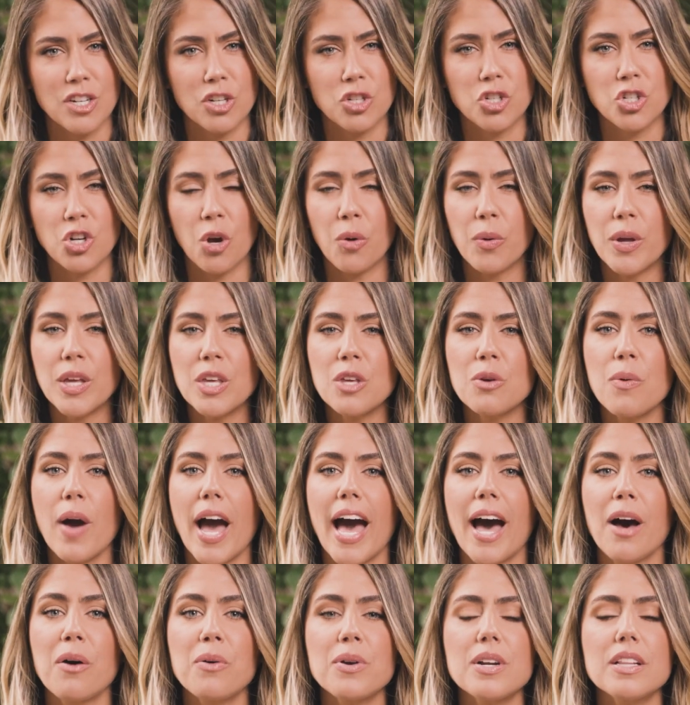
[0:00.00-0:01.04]
showing you
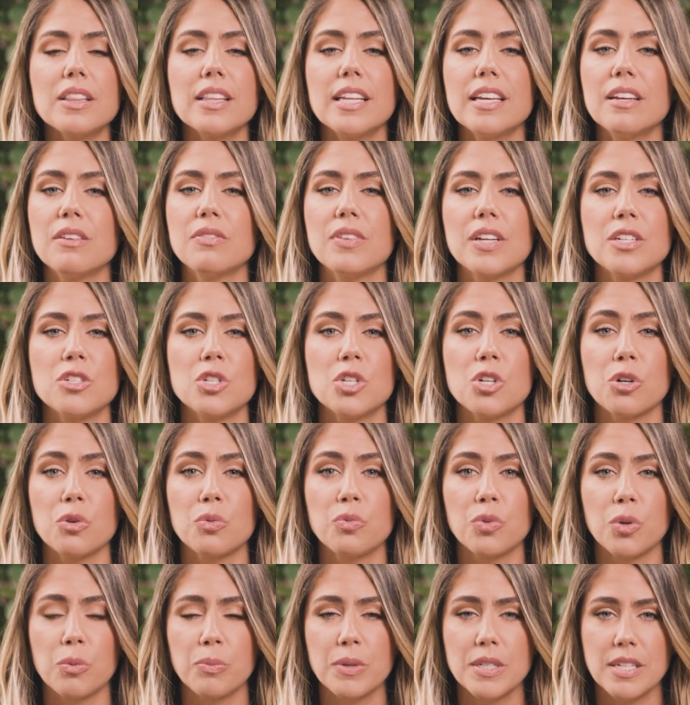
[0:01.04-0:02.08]
how to live into your
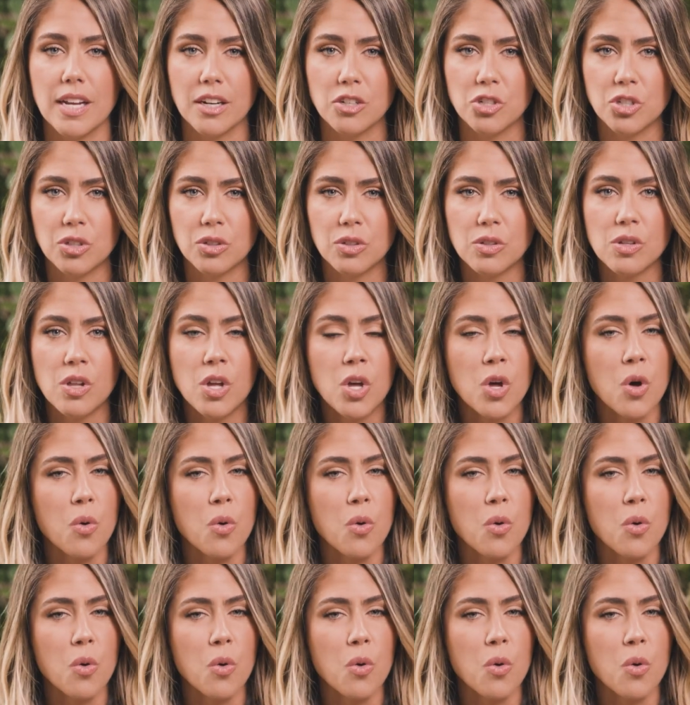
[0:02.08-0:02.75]
full potential